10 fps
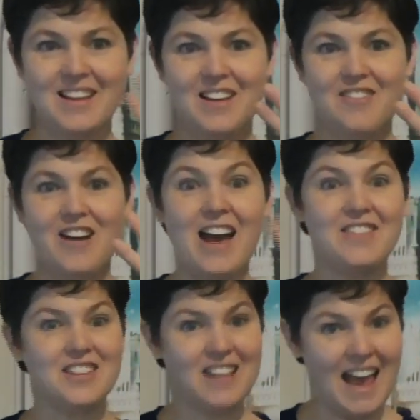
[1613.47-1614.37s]

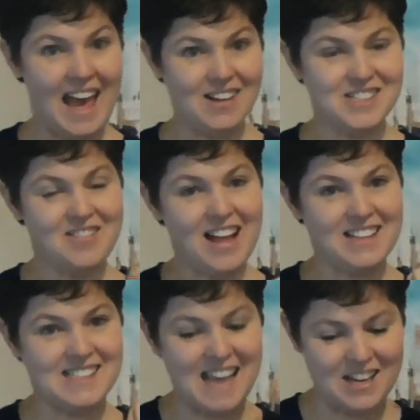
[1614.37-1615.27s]
Lighthouse of
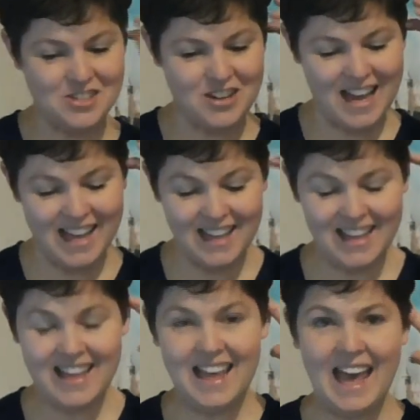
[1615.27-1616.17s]
Alexandria,
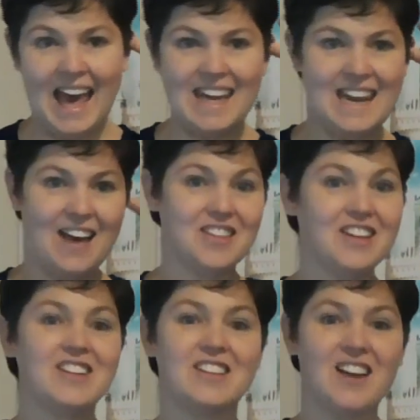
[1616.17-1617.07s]
and now the
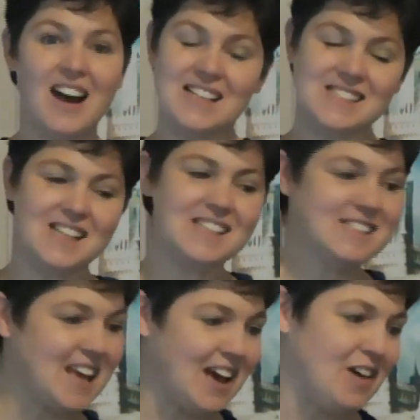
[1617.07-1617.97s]
Colossus
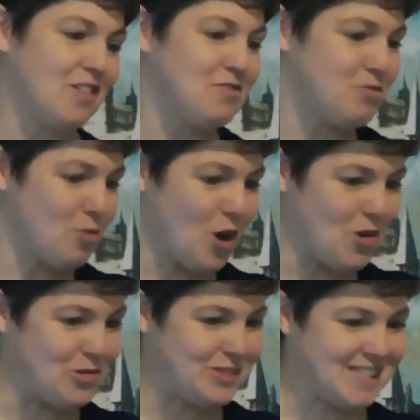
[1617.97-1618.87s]
of
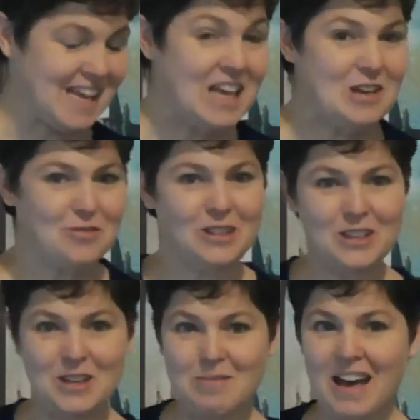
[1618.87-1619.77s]
Rhodes. We'll
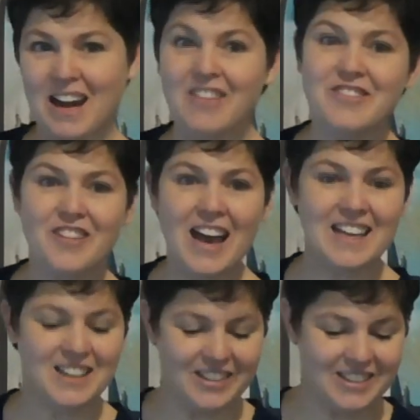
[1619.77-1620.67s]
learn about our
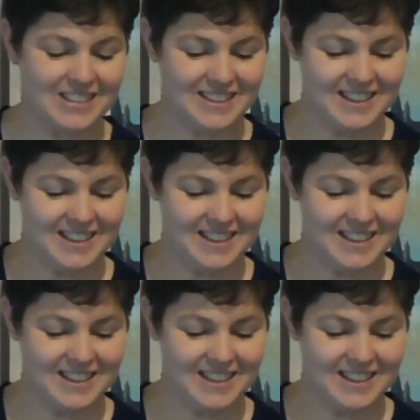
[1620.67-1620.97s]
final